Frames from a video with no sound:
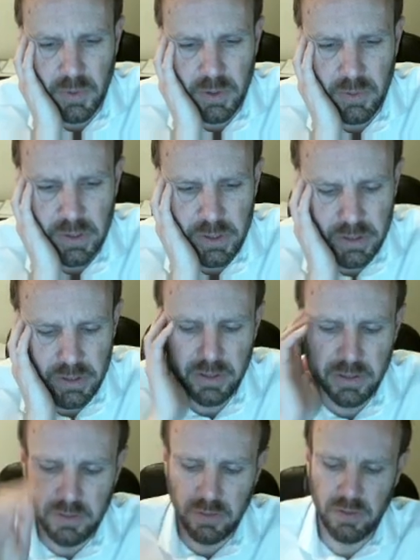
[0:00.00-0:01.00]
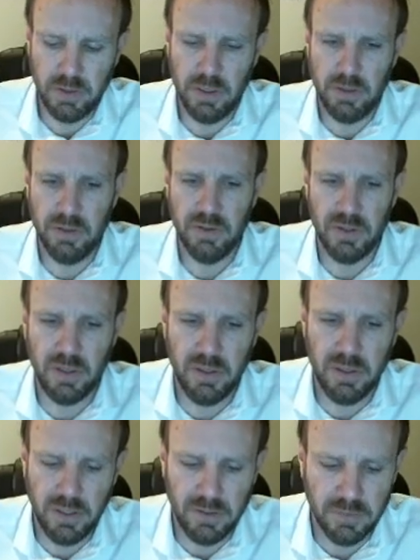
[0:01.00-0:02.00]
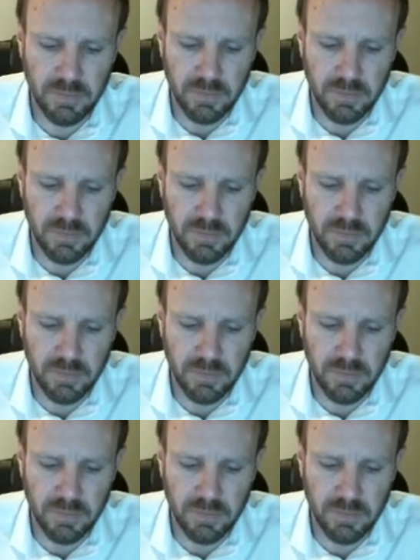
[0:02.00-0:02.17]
what? And then Sunday,